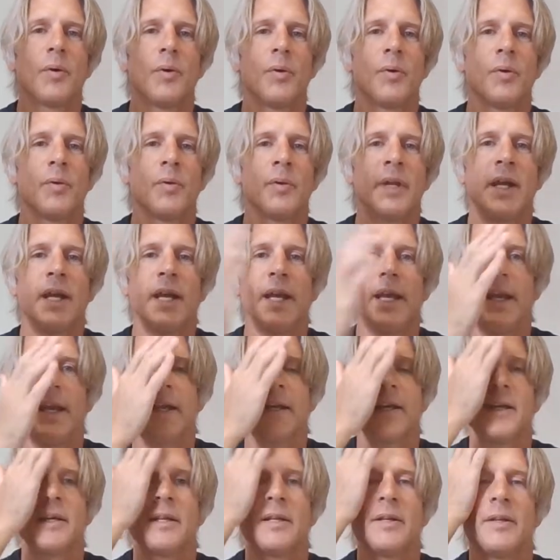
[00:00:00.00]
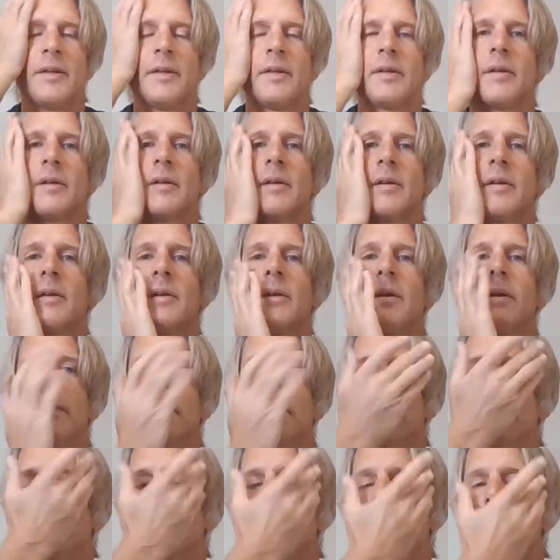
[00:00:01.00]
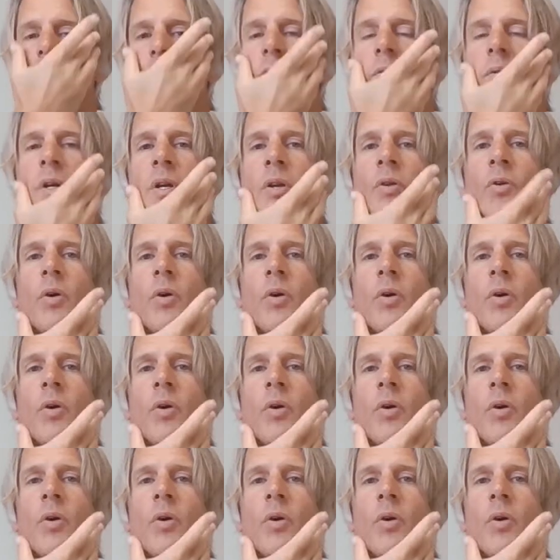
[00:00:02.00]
own hand, you can